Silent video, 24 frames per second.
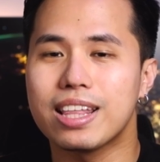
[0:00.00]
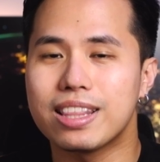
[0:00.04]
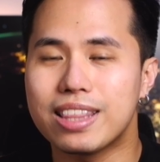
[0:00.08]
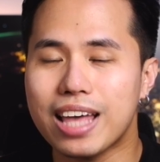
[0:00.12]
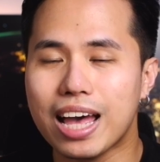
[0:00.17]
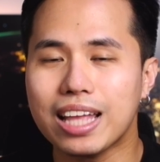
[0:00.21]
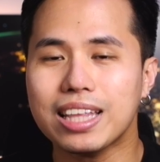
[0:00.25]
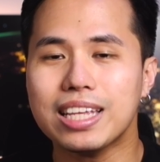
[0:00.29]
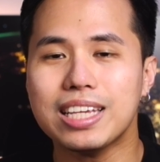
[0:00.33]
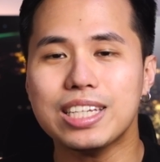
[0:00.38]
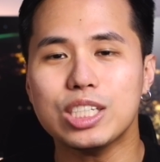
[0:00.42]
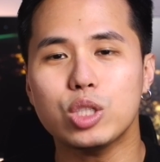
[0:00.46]

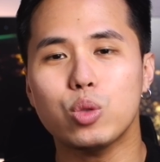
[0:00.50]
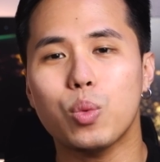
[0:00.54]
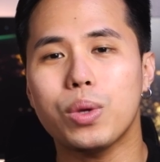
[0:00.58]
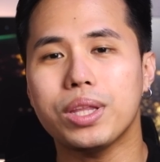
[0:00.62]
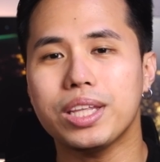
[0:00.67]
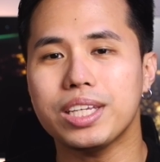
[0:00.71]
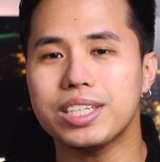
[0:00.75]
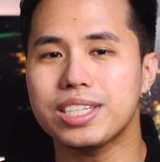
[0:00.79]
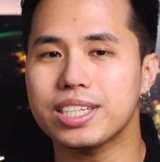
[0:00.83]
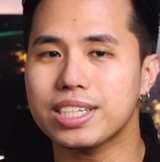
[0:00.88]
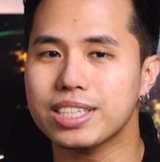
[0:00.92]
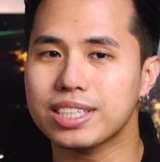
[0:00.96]
That is
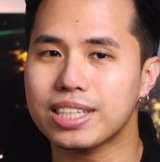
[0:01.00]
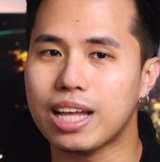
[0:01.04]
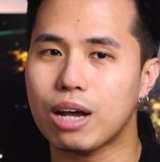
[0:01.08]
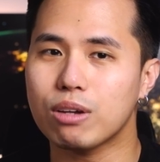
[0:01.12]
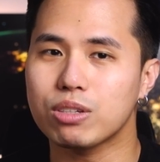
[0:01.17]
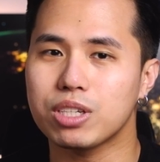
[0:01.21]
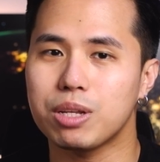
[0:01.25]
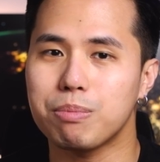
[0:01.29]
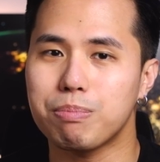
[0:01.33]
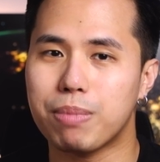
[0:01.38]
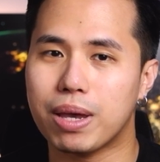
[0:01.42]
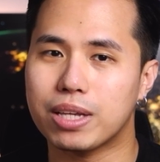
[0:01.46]

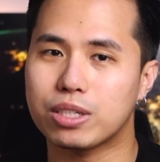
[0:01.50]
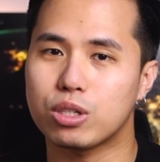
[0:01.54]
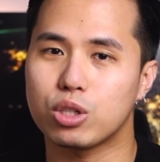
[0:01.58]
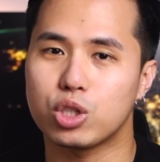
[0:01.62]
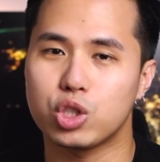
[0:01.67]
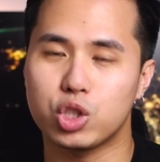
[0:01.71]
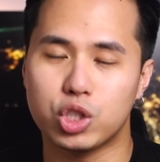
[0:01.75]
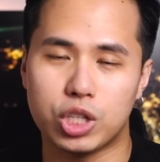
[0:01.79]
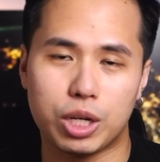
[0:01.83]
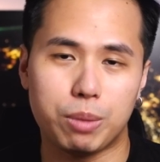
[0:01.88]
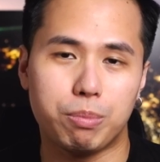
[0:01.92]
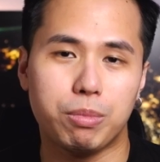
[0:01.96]
26,000
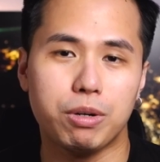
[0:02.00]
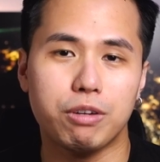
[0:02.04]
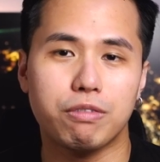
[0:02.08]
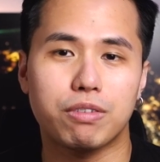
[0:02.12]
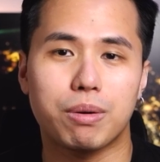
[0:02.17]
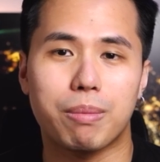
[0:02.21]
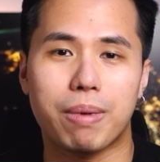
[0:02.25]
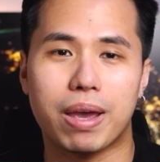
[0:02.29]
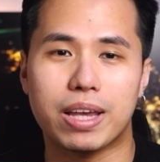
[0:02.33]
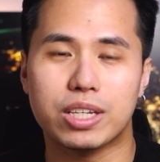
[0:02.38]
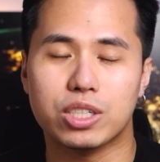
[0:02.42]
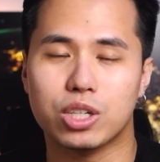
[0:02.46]
pesos cheaper
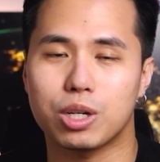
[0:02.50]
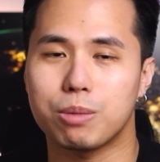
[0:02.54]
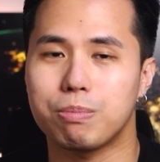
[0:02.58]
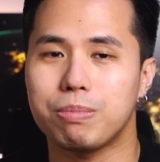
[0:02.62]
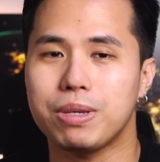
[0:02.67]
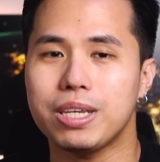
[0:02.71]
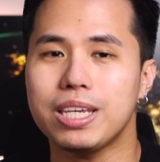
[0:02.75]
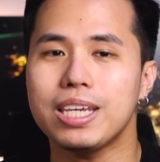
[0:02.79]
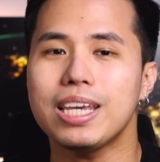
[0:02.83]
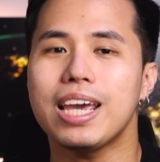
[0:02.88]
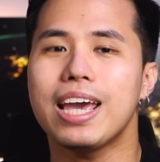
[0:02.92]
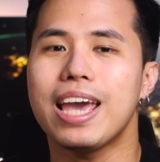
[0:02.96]
from
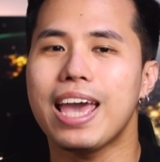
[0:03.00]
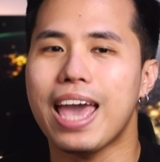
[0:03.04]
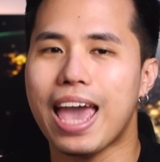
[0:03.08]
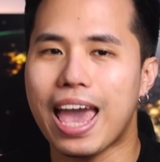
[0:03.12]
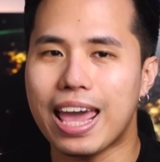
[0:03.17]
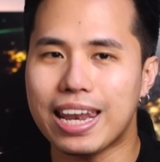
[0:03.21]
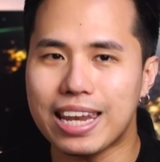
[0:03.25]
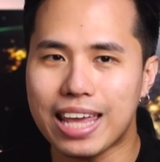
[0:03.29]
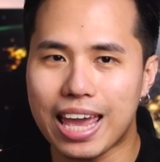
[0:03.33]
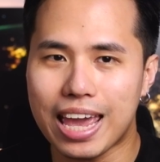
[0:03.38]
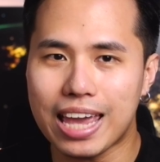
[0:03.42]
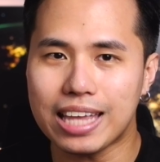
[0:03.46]
SRP
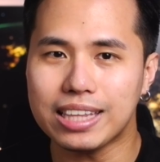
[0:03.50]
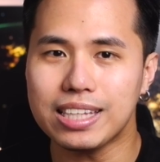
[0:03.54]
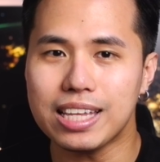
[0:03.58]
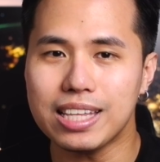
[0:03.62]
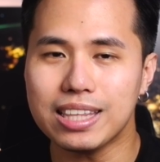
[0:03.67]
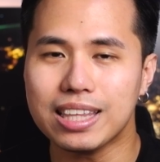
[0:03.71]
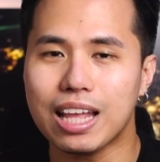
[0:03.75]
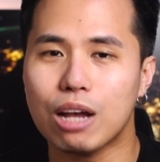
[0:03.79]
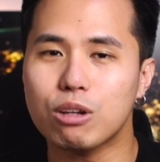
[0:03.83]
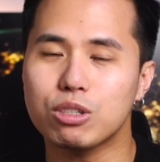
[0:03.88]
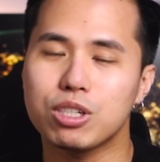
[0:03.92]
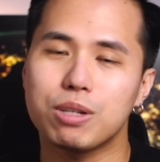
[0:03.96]
and
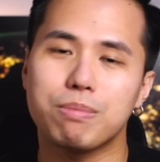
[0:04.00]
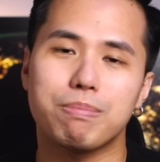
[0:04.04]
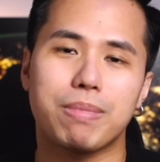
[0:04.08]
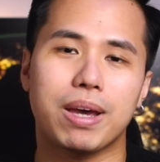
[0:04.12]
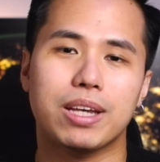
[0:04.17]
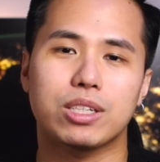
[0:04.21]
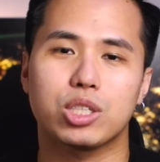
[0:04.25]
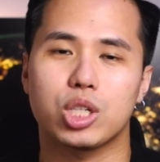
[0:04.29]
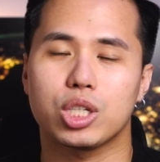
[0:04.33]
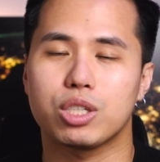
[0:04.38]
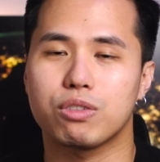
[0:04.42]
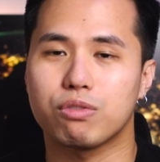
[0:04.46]
18,000
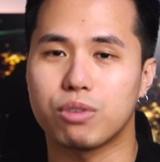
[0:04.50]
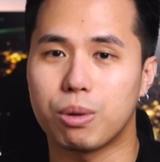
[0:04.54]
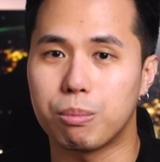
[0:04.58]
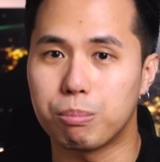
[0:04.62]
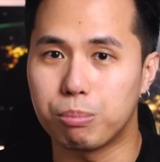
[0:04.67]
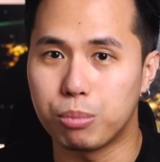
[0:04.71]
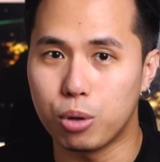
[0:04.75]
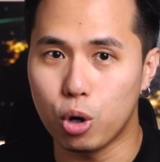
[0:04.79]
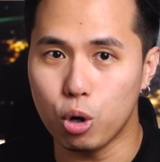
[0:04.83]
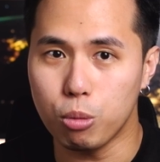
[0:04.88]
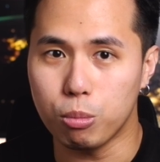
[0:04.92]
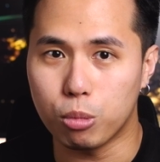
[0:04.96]
pesos
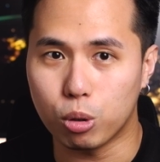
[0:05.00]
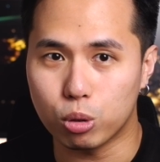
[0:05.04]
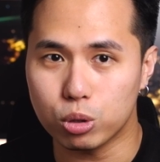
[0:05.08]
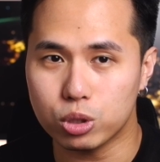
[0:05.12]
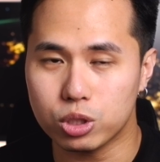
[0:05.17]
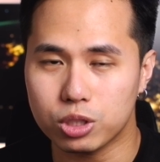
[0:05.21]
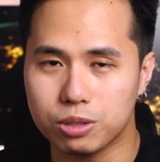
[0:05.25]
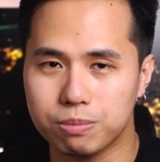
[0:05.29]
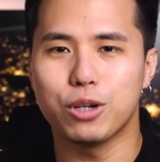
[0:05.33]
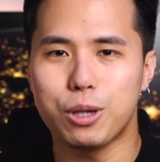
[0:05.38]
from promos.